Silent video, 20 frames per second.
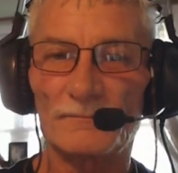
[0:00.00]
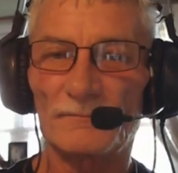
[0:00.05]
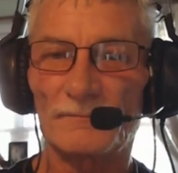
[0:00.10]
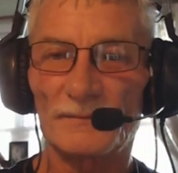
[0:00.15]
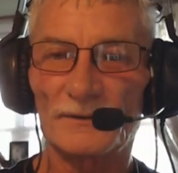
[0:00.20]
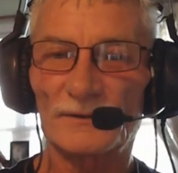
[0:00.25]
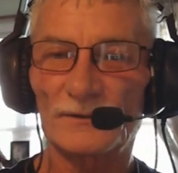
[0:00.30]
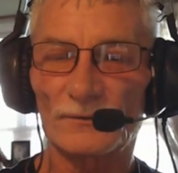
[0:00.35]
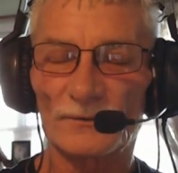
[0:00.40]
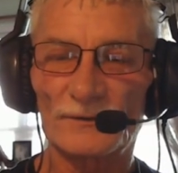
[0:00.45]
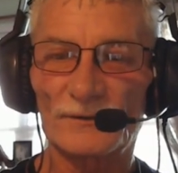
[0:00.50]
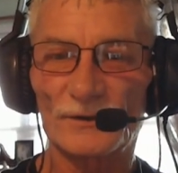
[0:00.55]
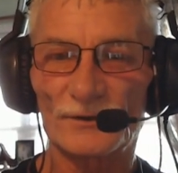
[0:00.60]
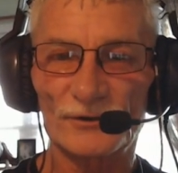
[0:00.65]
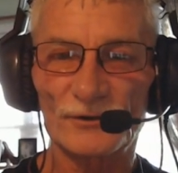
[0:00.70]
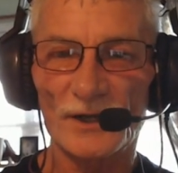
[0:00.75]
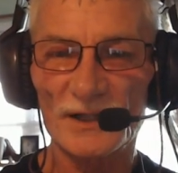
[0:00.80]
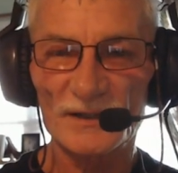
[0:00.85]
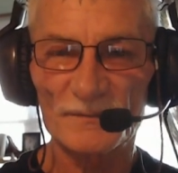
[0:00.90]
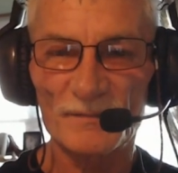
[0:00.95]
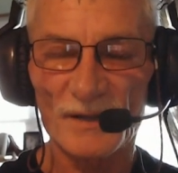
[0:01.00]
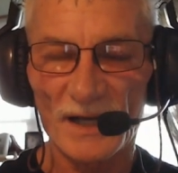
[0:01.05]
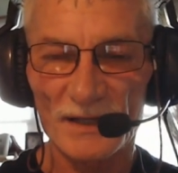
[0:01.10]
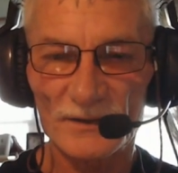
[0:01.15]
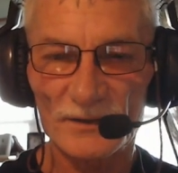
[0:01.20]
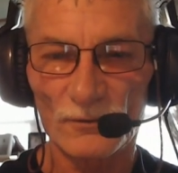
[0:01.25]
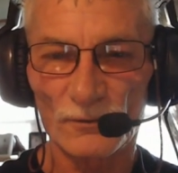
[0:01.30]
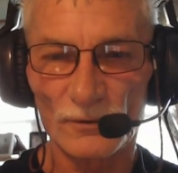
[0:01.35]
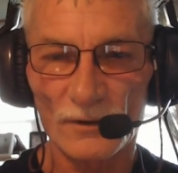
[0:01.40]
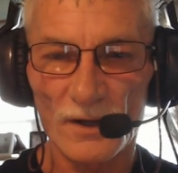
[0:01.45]
So there's a trespass
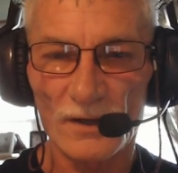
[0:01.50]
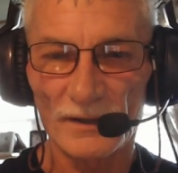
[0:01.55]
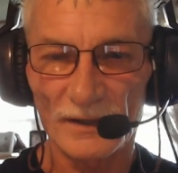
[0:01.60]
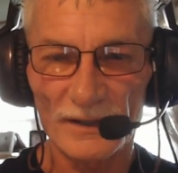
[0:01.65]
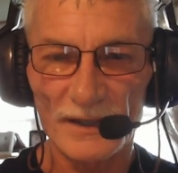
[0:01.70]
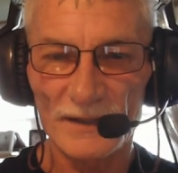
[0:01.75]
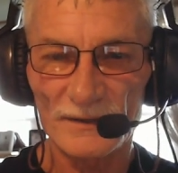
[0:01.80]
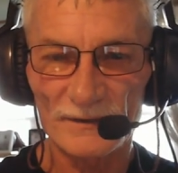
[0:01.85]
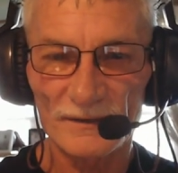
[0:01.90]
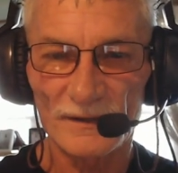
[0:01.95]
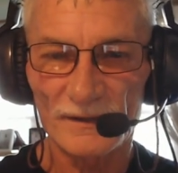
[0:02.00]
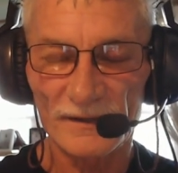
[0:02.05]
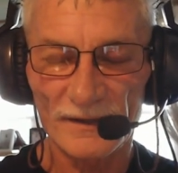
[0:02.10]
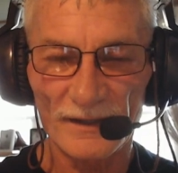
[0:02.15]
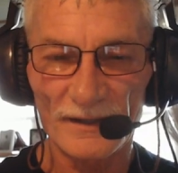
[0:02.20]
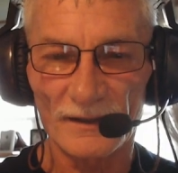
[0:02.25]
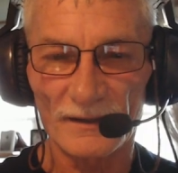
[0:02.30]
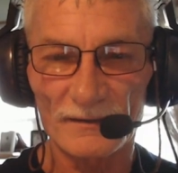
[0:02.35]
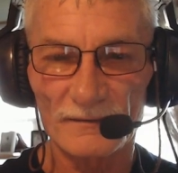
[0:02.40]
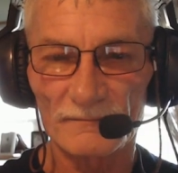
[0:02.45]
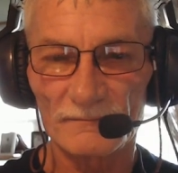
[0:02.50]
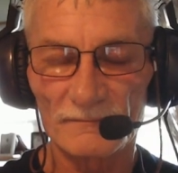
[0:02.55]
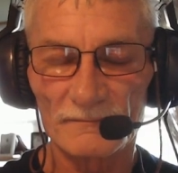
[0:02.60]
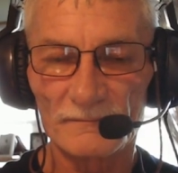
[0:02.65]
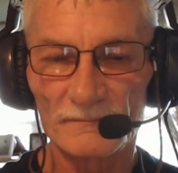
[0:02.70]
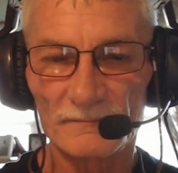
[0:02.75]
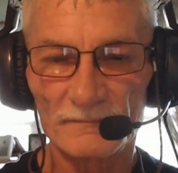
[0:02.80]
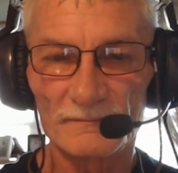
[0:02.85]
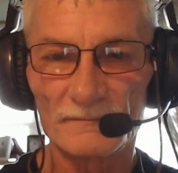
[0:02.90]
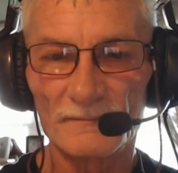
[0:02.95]
going on against the king
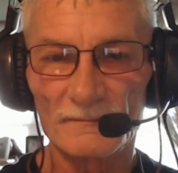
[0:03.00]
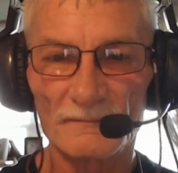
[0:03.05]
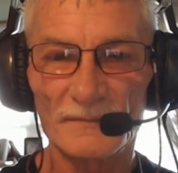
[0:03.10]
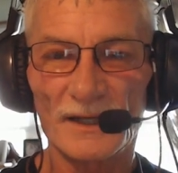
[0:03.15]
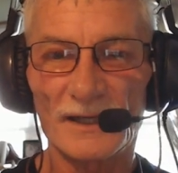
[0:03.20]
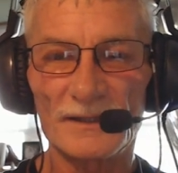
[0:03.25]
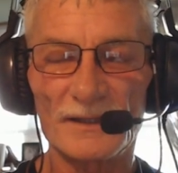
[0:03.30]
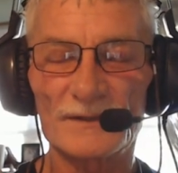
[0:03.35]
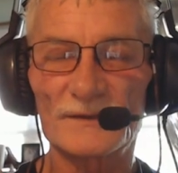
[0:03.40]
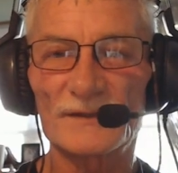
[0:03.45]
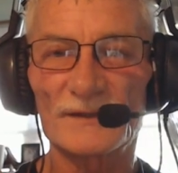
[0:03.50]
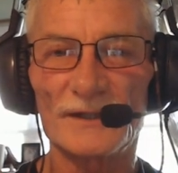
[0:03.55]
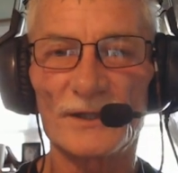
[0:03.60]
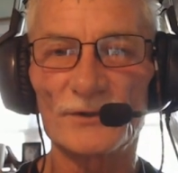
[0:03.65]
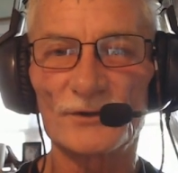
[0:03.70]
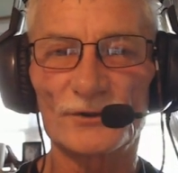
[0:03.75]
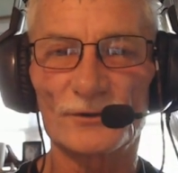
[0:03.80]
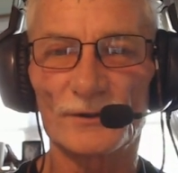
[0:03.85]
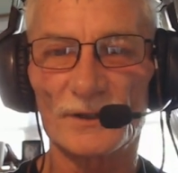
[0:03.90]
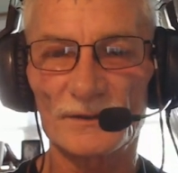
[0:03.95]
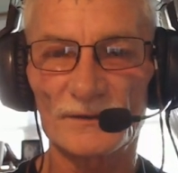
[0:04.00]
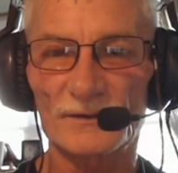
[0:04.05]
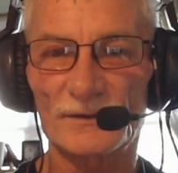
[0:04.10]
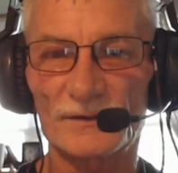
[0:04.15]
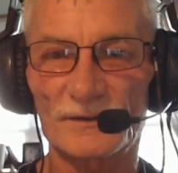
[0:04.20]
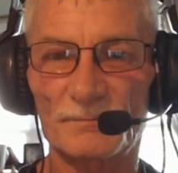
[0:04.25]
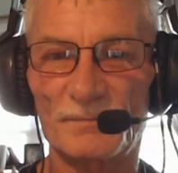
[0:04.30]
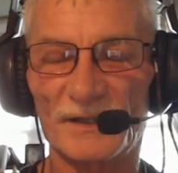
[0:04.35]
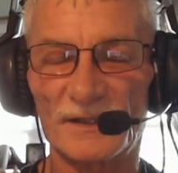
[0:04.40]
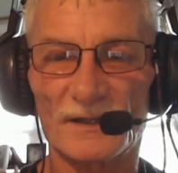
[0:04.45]
and his
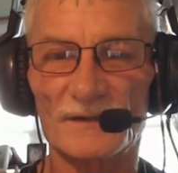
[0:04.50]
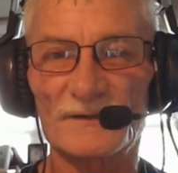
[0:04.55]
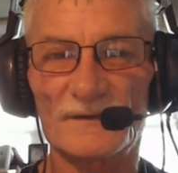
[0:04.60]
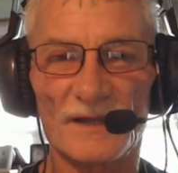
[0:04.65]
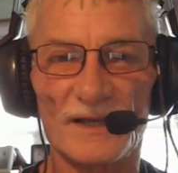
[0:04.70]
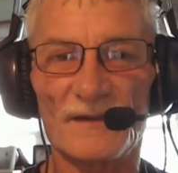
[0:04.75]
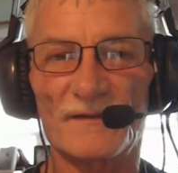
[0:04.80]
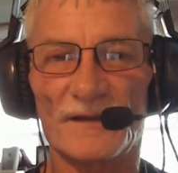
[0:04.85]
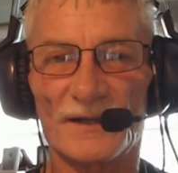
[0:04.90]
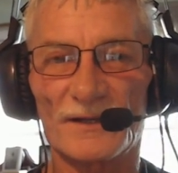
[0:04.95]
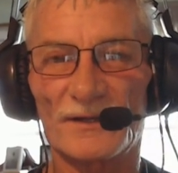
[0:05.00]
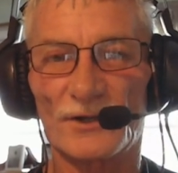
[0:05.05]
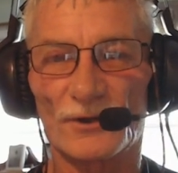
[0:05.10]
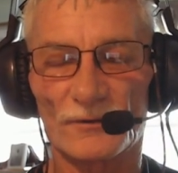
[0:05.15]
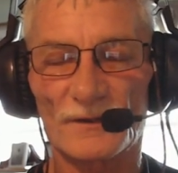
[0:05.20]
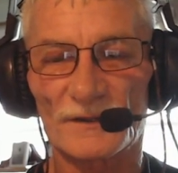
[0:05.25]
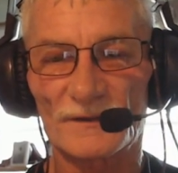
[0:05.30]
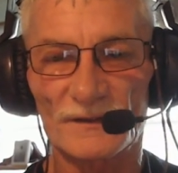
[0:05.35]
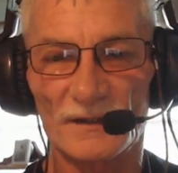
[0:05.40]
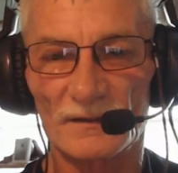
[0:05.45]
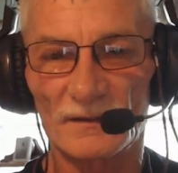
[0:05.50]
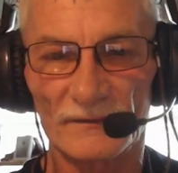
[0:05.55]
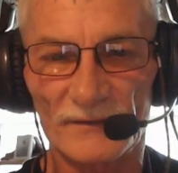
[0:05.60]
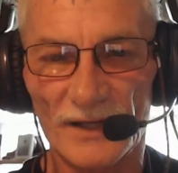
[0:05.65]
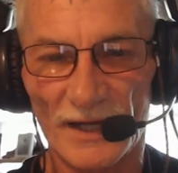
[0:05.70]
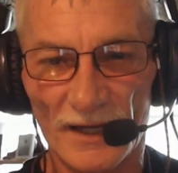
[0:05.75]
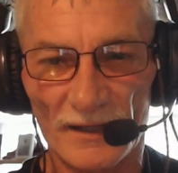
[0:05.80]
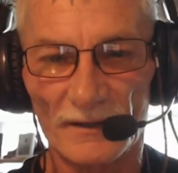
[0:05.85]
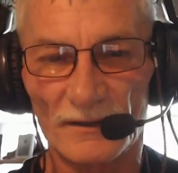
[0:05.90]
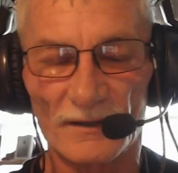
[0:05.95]
interests, because they think you're the son of
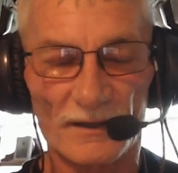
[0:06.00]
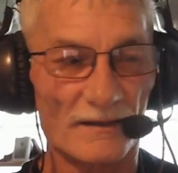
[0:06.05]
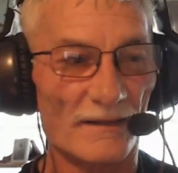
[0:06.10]
Canada.